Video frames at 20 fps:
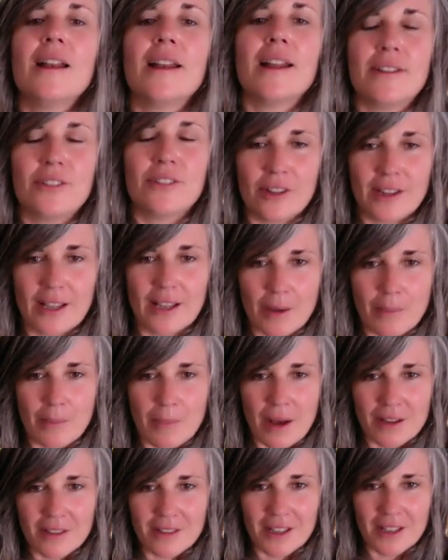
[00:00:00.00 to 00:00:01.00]
let's do the
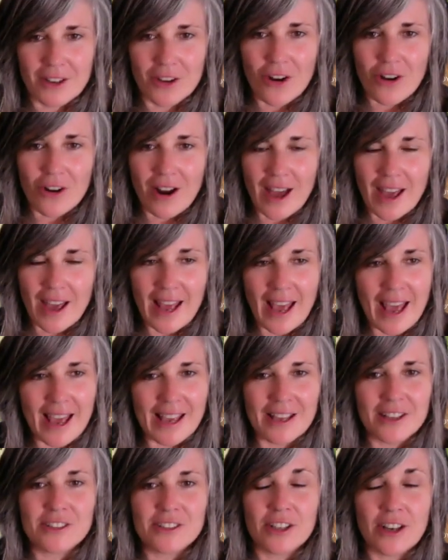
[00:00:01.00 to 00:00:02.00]
email thing. All right.
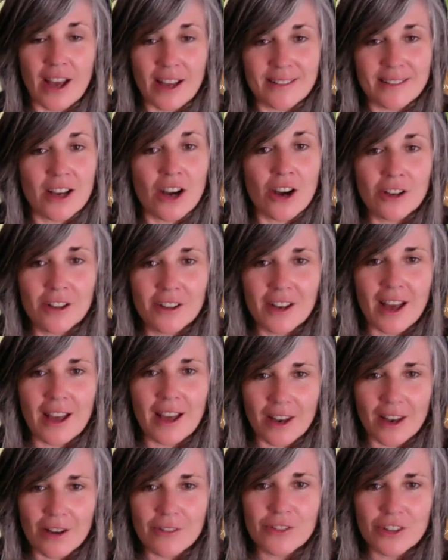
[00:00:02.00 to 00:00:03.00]
Hey, did I tell you that I
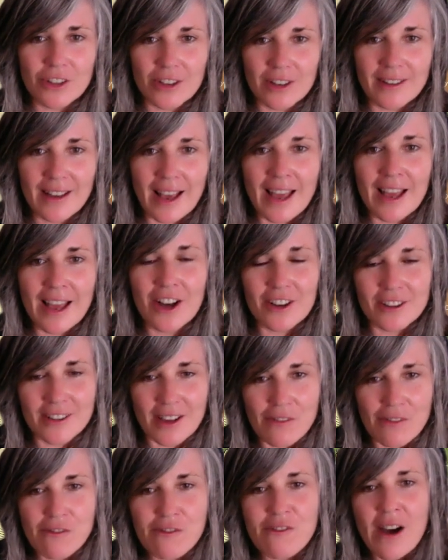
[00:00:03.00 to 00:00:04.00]
loved you today? Because
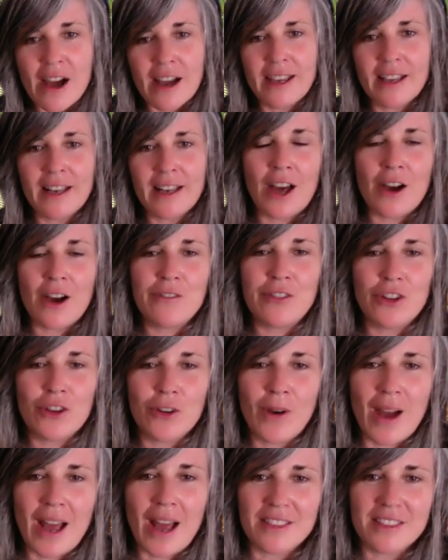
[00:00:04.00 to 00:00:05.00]
I fucking love
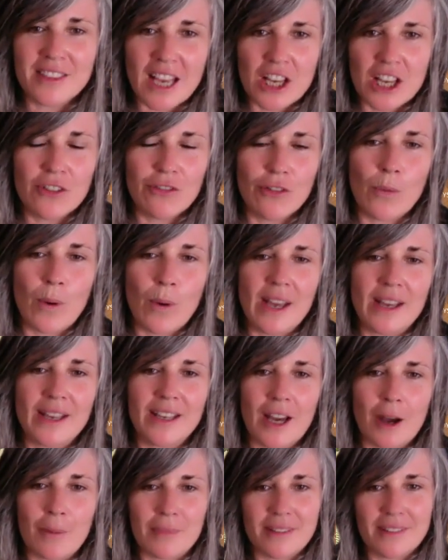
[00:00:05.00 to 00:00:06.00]
you. And thank you for
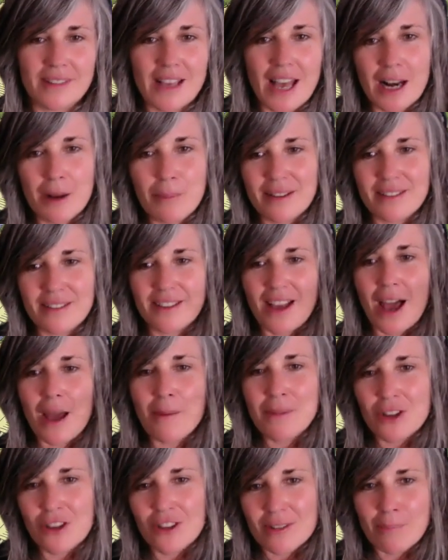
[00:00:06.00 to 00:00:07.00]
waking up and standing beside
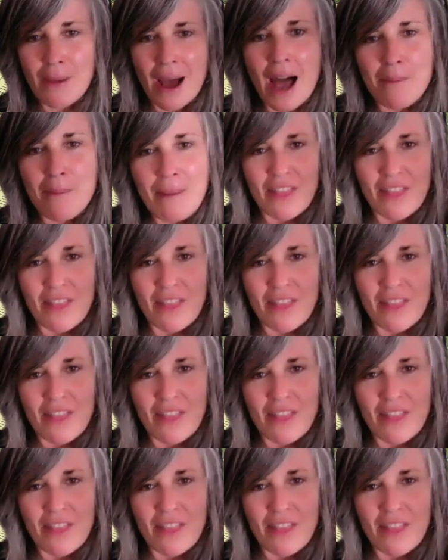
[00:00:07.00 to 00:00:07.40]
me, you smart